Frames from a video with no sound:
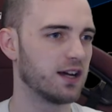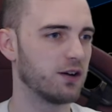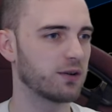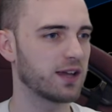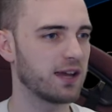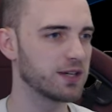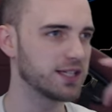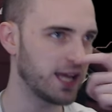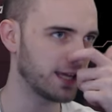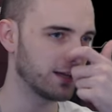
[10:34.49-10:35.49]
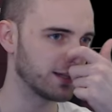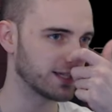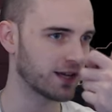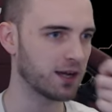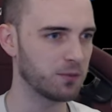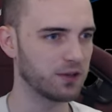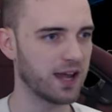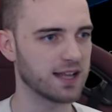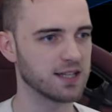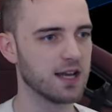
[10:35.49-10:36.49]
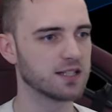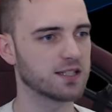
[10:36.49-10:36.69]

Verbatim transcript: Okay, ridiculous in a couple days.